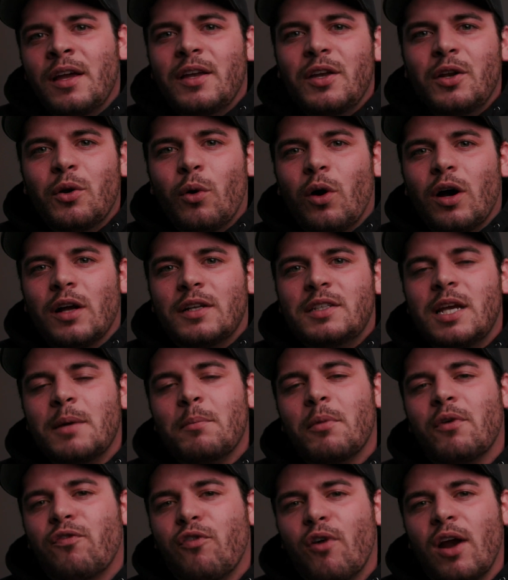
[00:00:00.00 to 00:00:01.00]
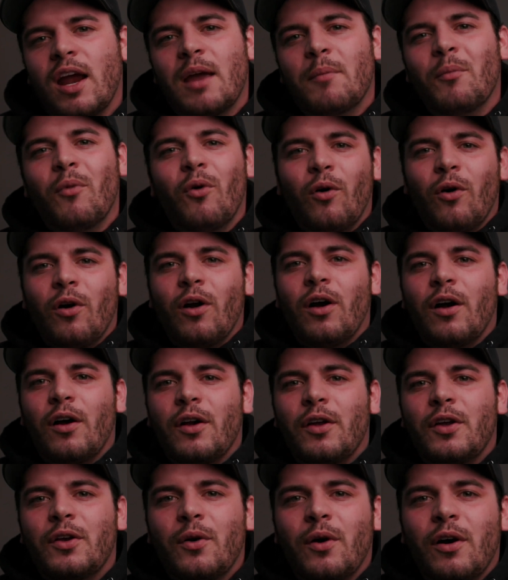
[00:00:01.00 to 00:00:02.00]
you know, a timber frame or
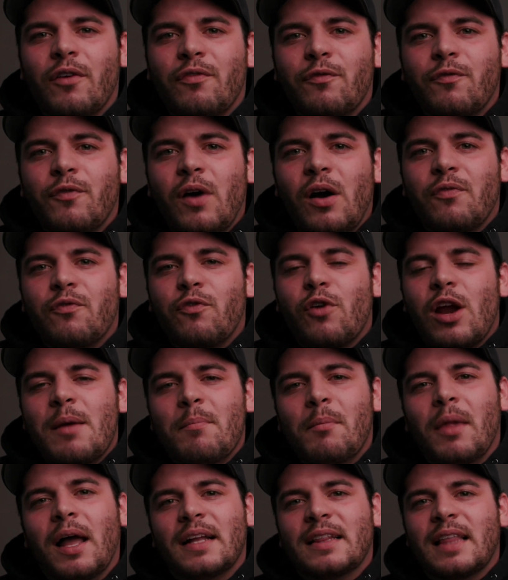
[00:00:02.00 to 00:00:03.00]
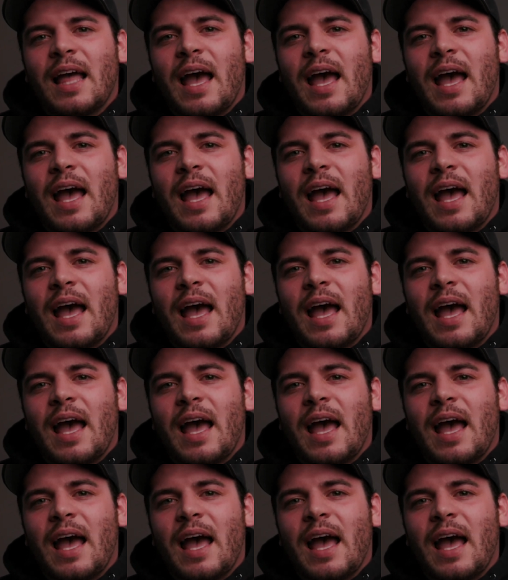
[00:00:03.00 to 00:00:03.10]
a frame like